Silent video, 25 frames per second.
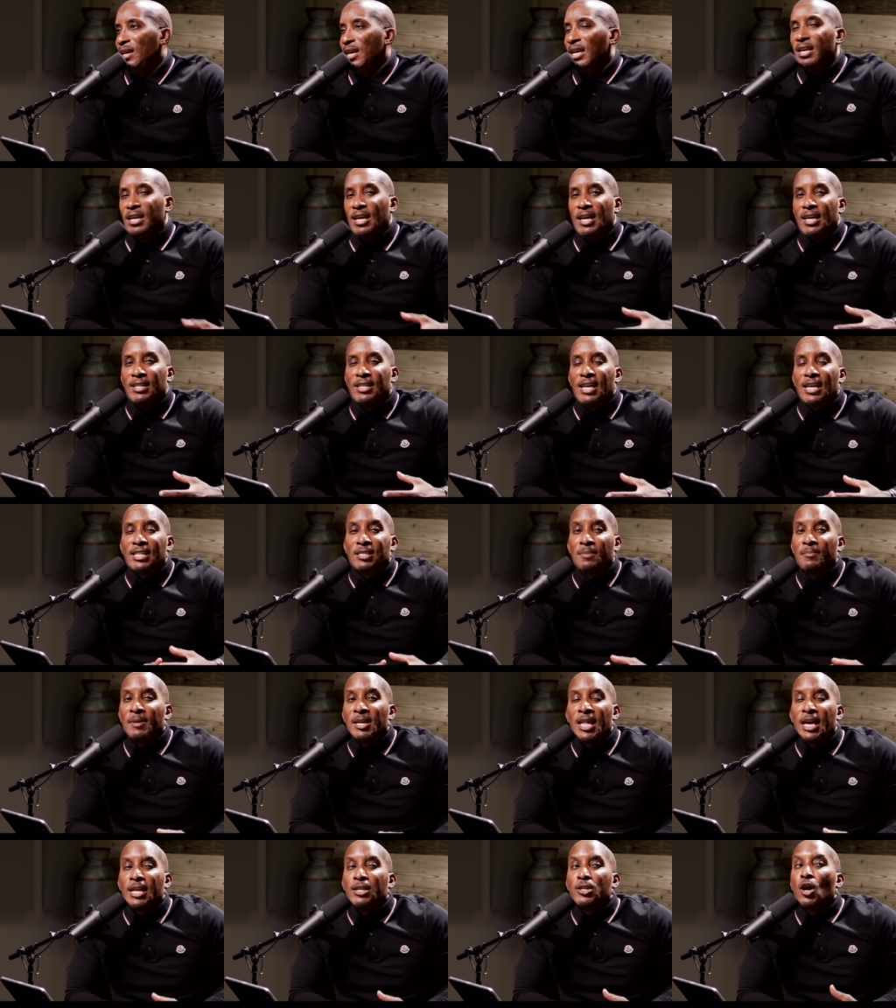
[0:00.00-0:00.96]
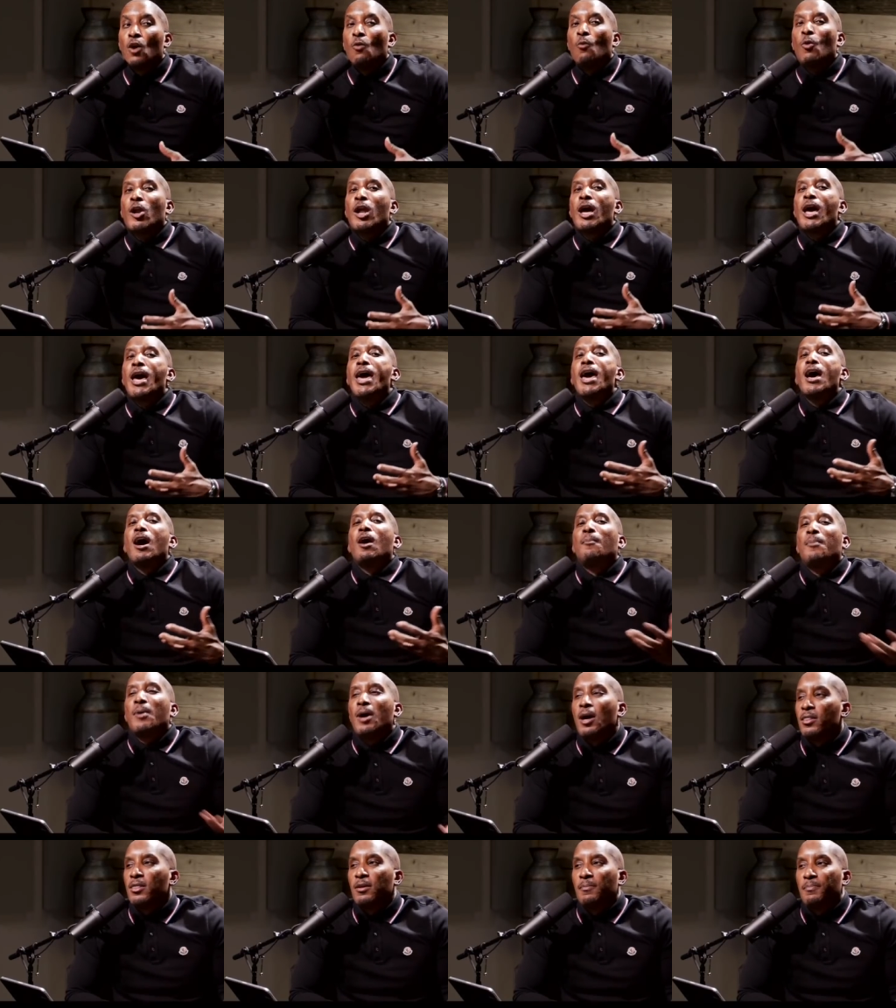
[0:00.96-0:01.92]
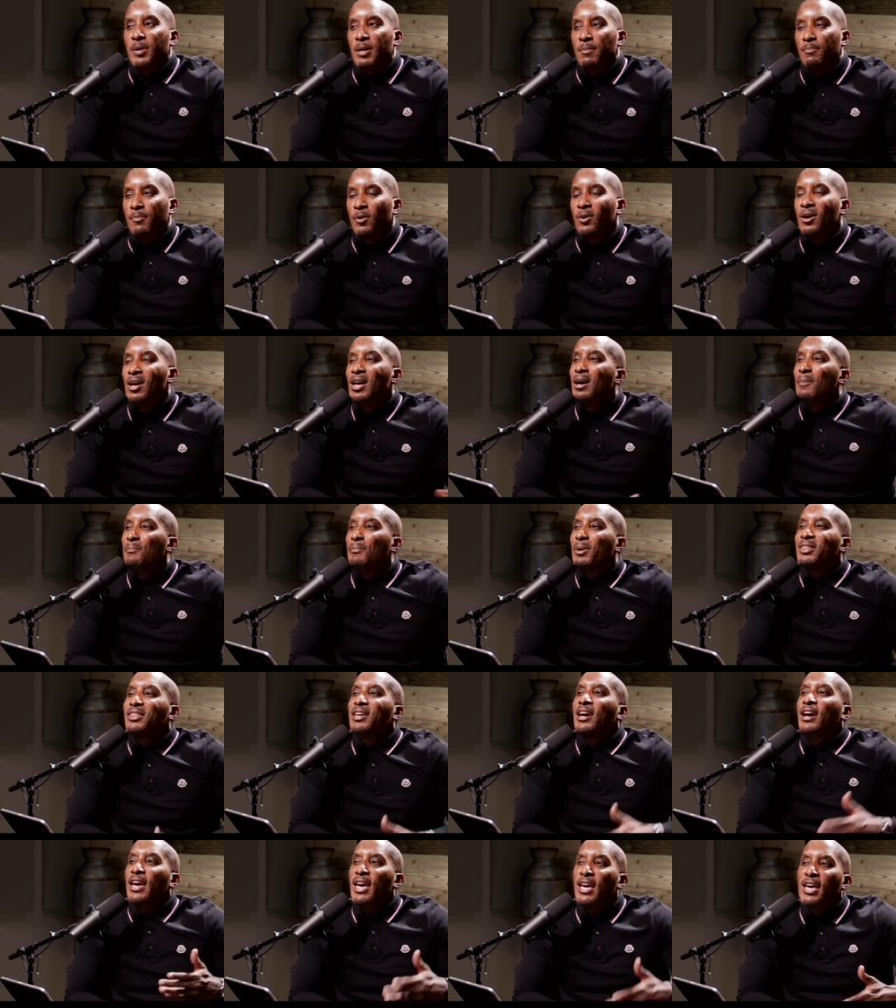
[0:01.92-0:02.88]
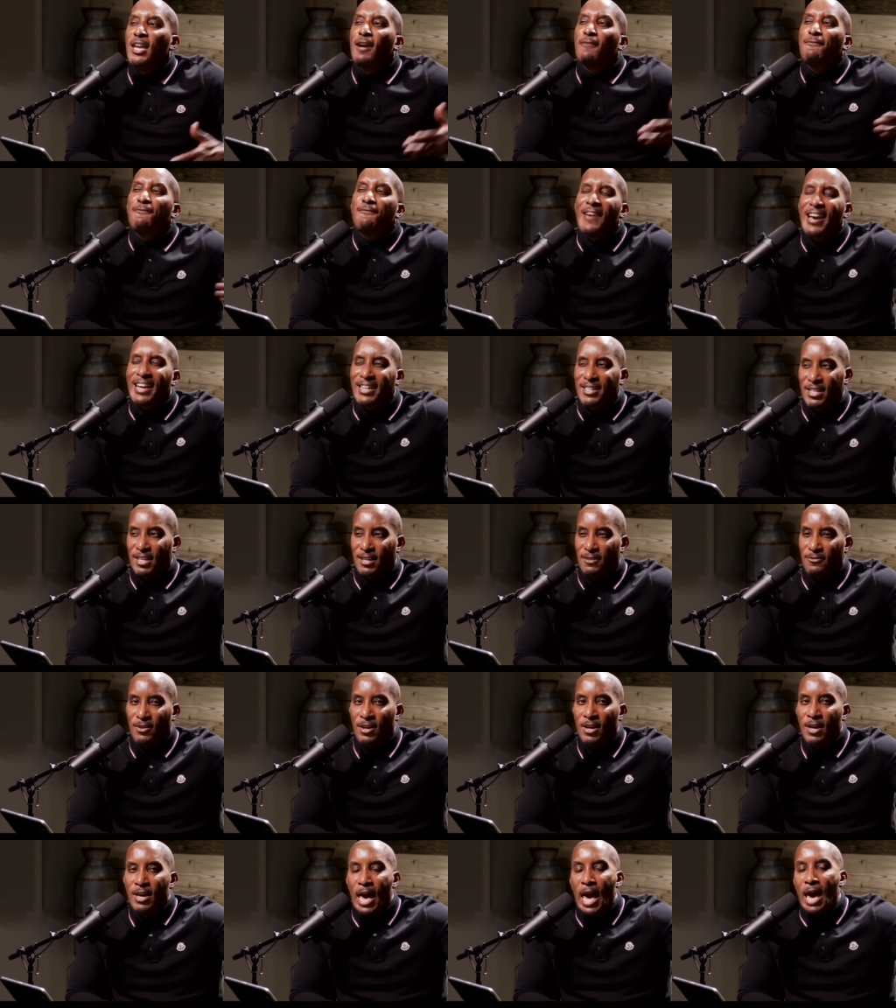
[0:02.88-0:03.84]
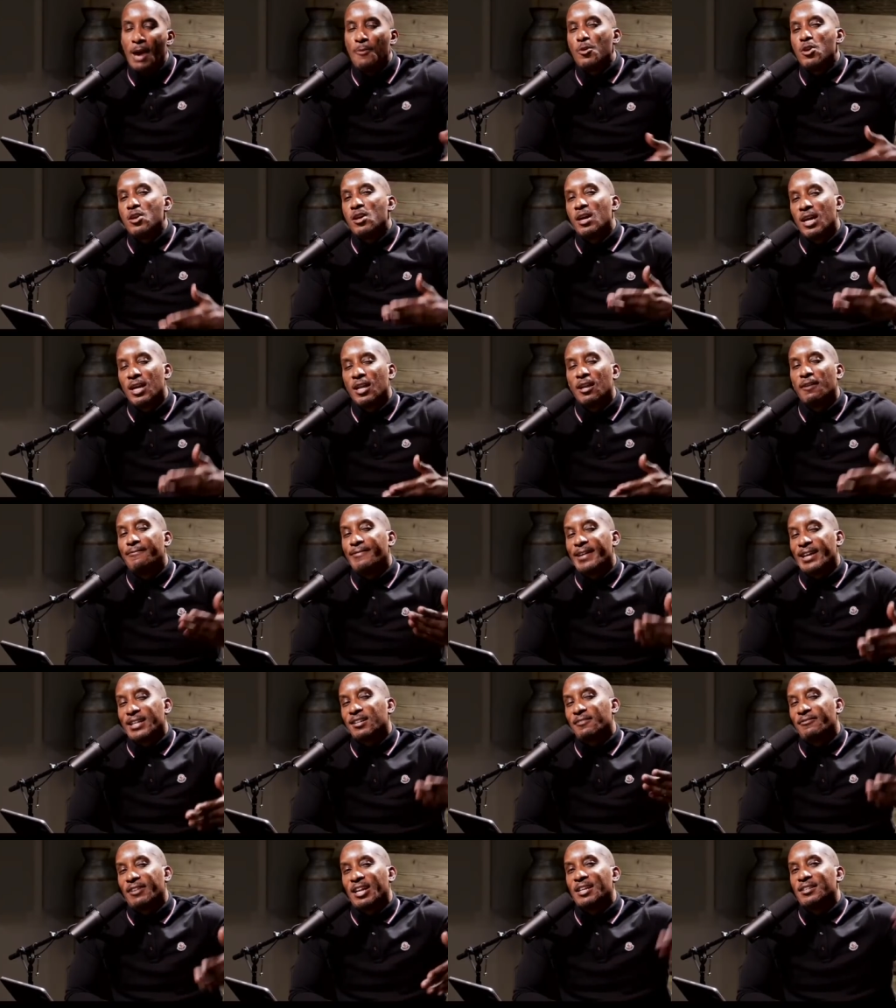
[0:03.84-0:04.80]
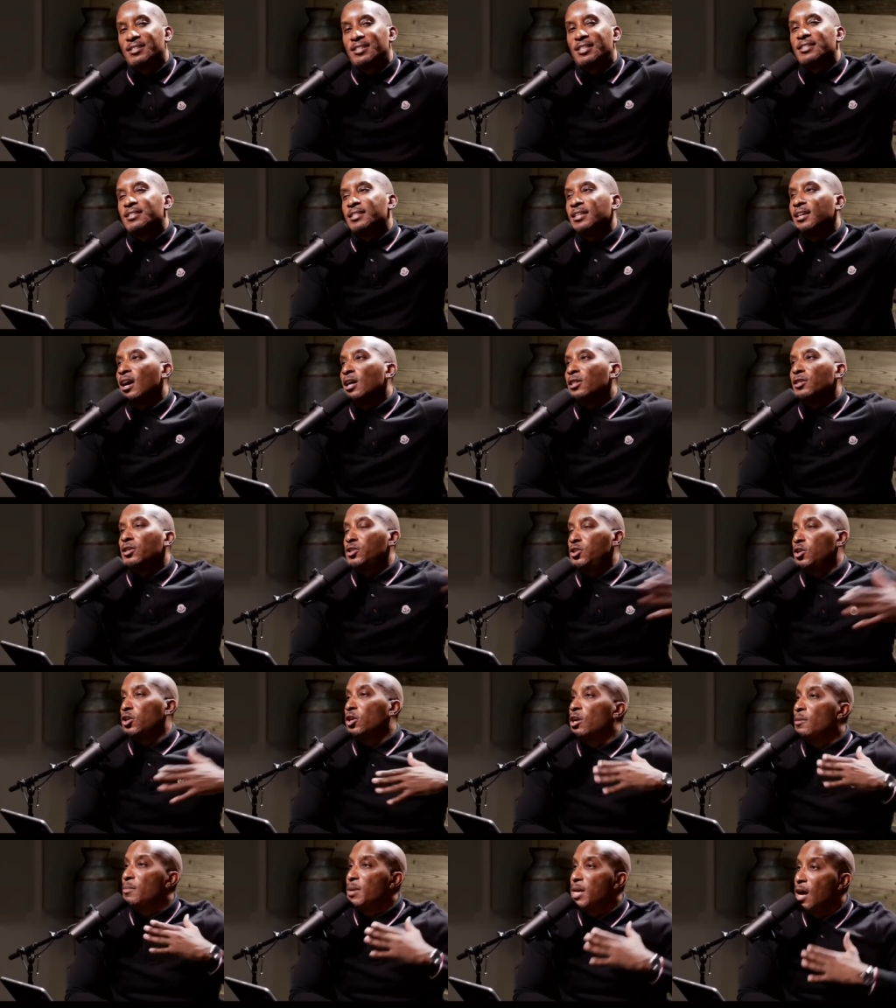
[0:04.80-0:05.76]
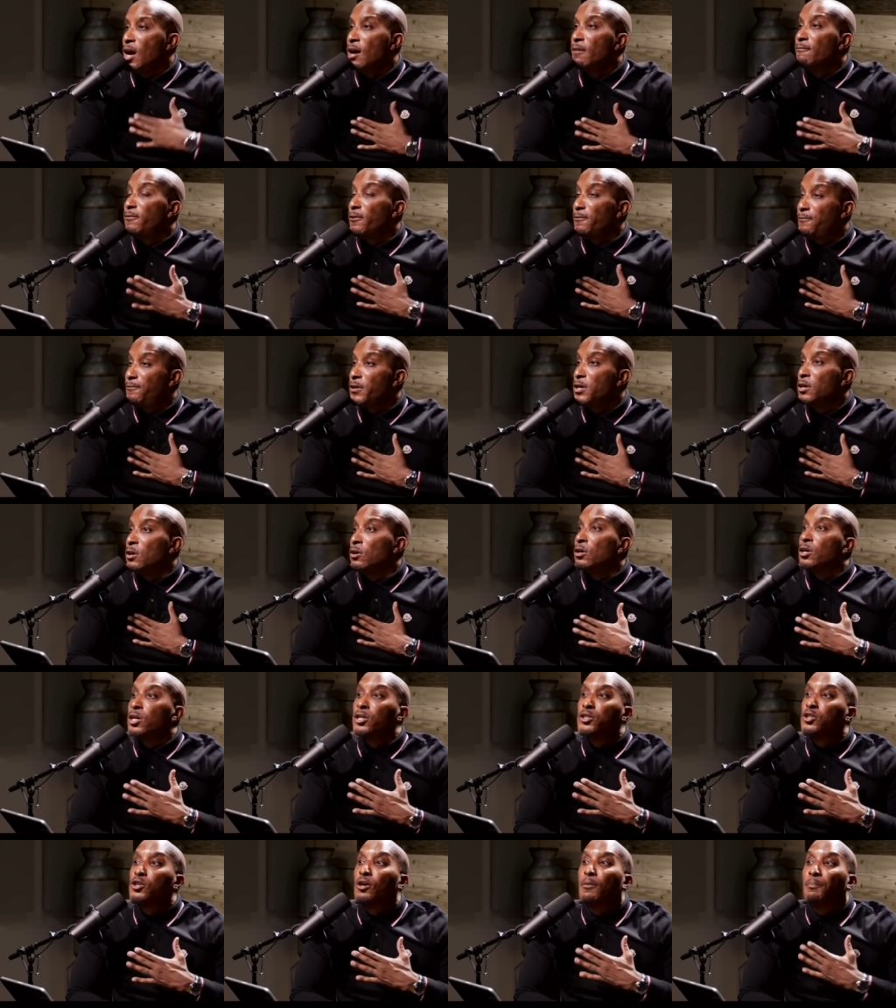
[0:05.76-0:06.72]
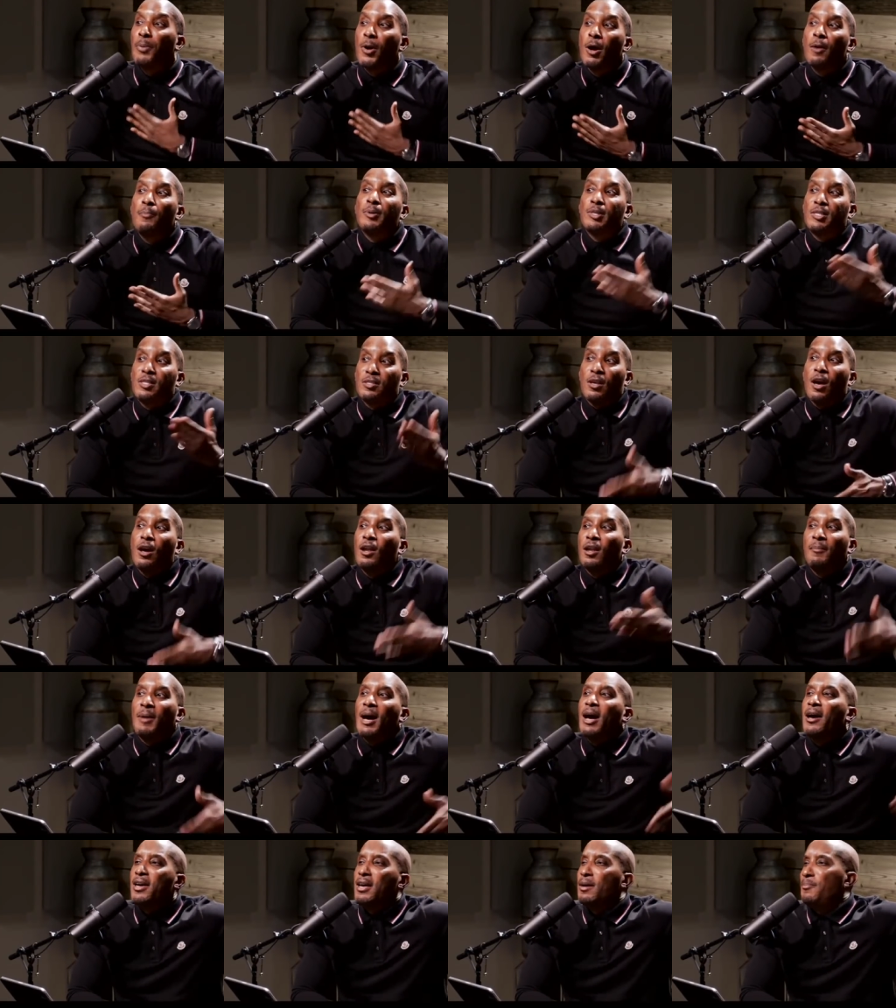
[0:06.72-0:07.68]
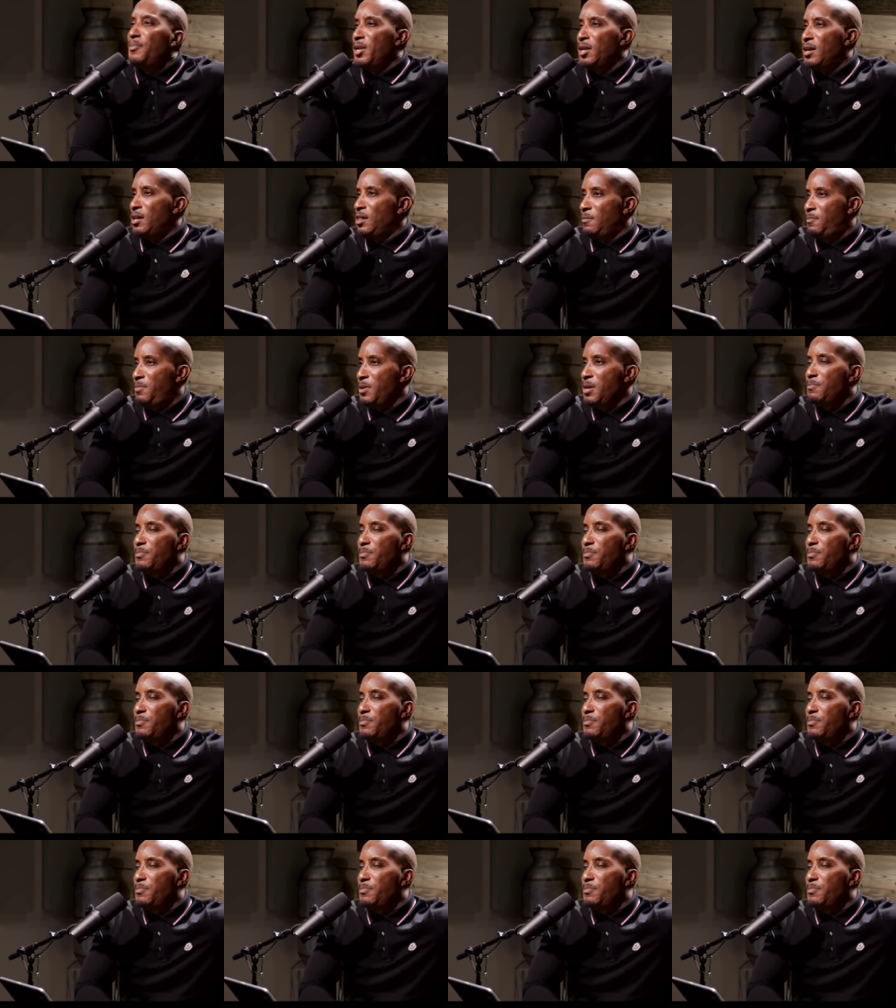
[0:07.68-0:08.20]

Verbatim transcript: It, it doesn't mean they don't want to help other people, but they're ineffective. And when you're ineffective at assisting others, you're going to be unfulfilled because your purpose is all about helping other